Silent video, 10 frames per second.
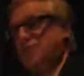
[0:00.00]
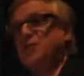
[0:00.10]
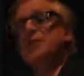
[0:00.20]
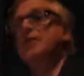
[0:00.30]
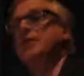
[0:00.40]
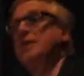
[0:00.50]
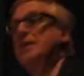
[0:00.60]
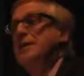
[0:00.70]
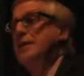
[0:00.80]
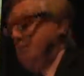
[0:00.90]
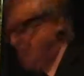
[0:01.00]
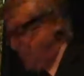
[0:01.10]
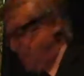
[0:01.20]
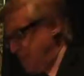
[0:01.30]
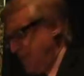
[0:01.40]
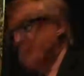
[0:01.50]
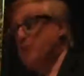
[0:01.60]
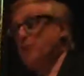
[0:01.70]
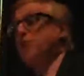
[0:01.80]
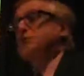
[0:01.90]
school can
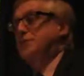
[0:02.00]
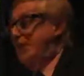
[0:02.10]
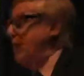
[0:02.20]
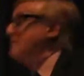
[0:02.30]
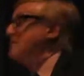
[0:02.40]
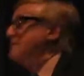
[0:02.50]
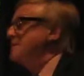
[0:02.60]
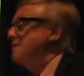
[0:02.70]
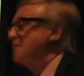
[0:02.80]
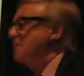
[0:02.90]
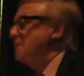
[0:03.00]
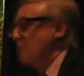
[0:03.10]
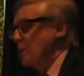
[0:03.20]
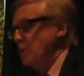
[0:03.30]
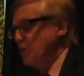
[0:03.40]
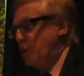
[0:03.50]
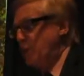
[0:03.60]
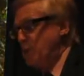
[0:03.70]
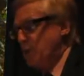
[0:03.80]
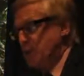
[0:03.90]
be falsified when you
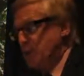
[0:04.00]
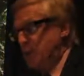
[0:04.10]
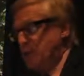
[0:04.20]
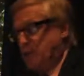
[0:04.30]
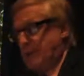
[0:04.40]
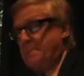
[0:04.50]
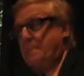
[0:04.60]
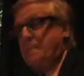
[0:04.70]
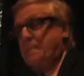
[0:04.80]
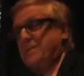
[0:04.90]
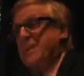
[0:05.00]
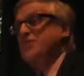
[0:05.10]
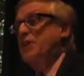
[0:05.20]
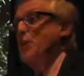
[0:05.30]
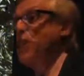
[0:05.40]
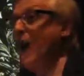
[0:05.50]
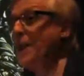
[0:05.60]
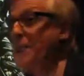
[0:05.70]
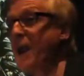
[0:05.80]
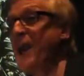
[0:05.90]
stop and look at them closely. There's only
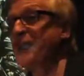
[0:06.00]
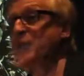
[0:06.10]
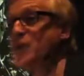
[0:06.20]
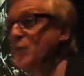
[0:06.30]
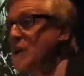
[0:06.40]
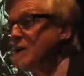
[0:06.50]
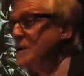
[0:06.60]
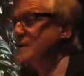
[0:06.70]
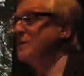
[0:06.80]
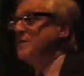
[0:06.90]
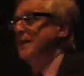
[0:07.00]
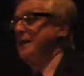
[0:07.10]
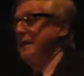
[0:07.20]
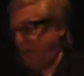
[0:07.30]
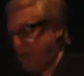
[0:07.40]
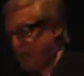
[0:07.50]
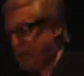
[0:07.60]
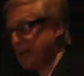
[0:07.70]
one plant in the world that